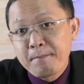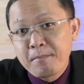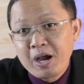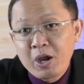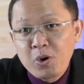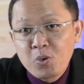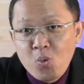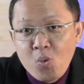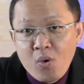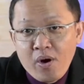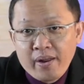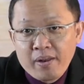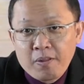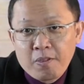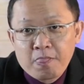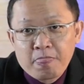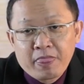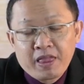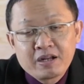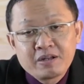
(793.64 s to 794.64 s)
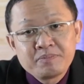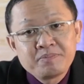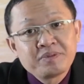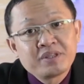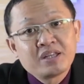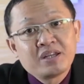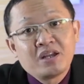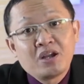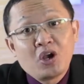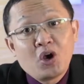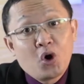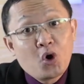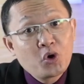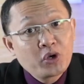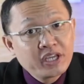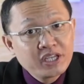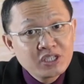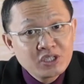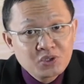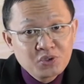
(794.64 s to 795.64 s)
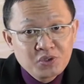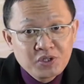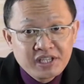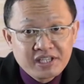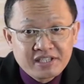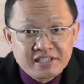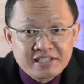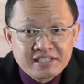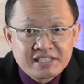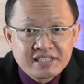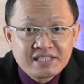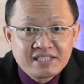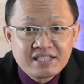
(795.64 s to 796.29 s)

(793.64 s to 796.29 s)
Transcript: one. Okay, students.